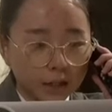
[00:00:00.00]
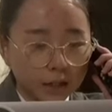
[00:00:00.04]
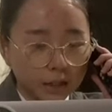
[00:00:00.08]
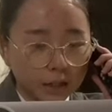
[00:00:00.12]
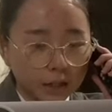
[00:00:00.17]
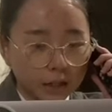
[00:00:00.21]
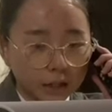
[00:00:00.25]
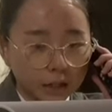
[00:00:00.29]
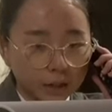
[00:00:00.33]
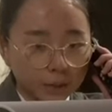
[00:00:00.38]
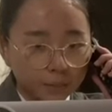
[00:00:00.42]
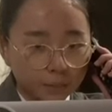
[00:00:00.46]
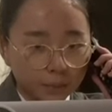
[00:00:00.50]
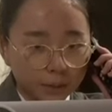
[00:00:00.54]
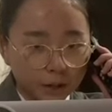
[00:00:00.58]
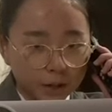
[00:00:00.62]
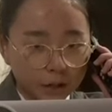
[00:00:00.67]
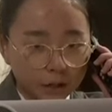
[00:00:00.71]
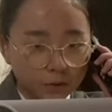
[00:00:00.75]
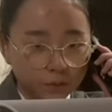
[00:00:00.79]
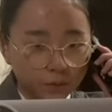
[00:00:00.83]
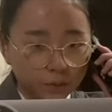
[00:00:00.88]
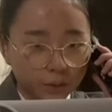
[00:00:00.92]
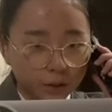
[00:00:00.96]
The
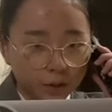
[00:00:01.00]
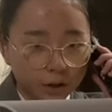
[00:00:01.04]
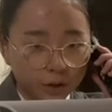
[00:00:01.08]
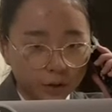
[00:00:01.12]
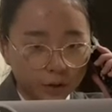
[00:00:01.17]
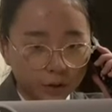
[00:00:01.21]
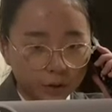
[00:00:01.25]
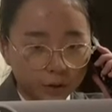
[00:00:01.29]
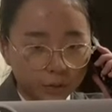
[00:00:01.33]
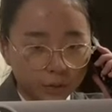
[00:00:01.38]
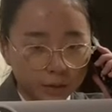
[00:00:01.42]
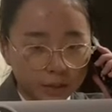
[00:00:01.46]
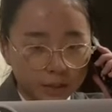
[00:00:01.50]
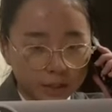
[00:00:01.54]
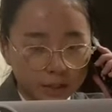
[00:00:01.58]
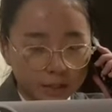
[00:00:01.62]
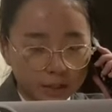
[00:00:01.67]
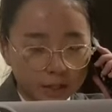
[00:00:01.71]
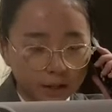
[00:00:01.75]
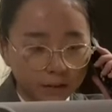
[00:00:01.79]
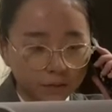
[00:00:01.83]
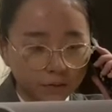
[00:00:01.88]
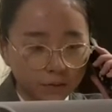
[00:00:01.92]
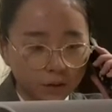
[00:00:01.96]
price for the room
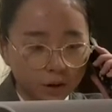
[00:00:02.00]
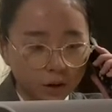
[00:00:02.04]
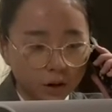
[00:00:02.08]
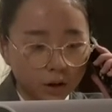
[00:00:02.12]
itself